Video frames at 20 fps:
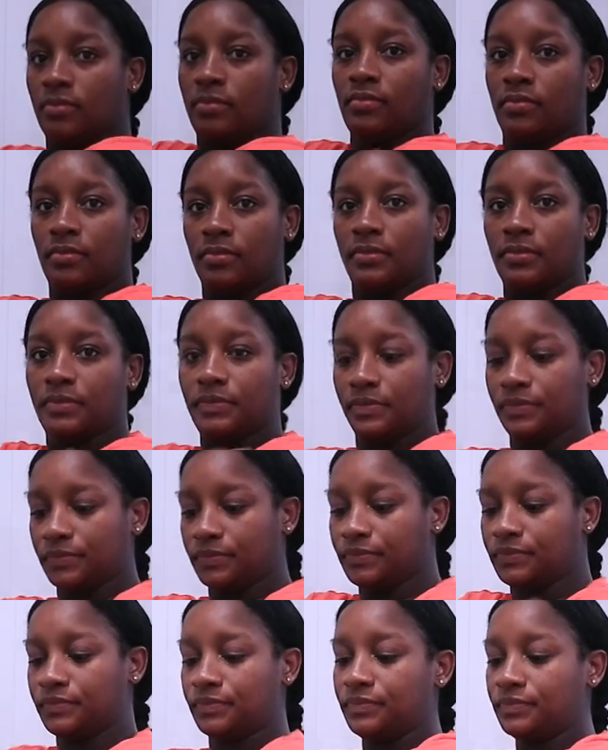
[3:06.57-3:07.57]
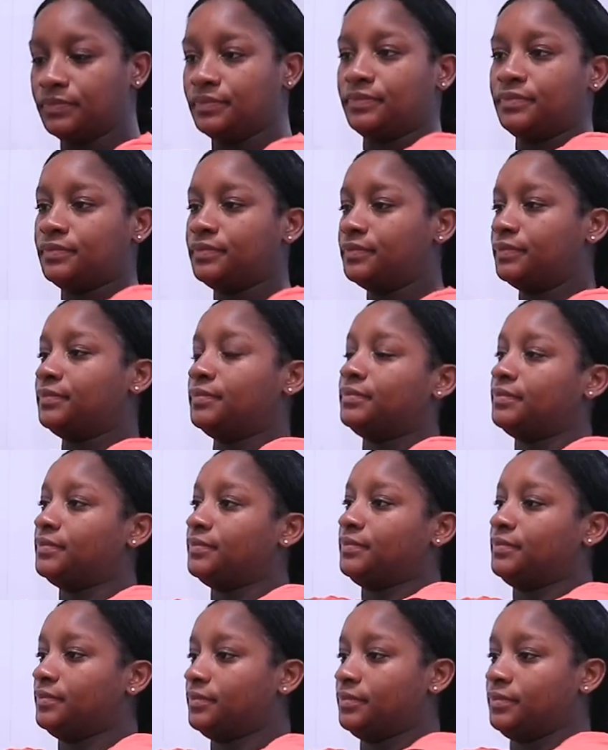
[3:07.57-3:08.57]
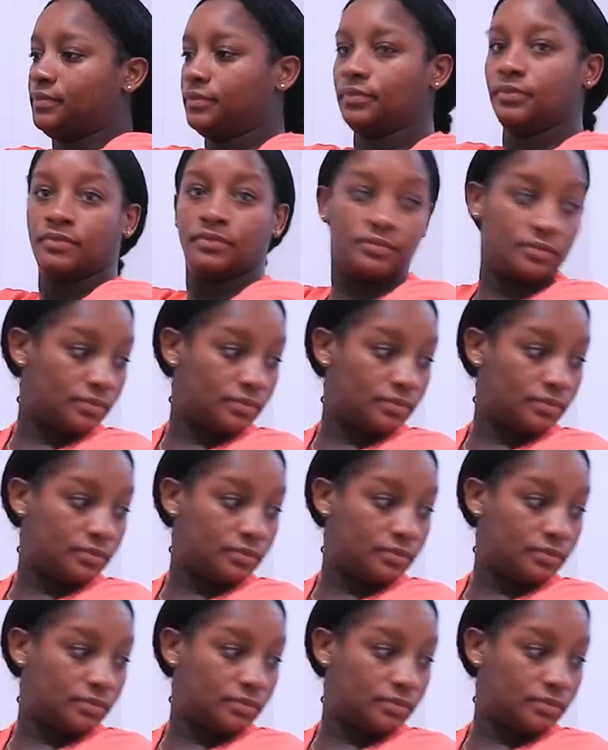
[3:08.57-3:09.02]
(silence)